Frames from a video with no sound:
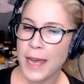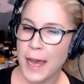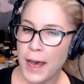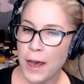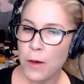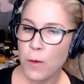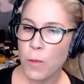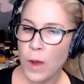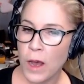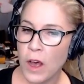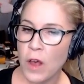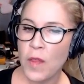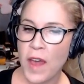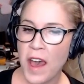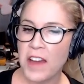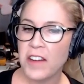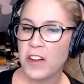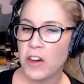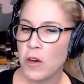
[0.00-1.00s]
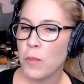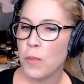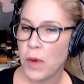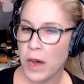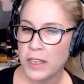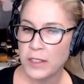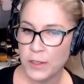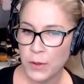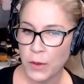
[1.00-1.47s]
how well that
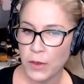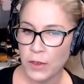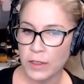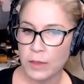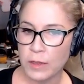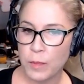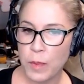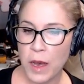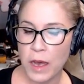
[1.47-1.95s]
HomePod sold,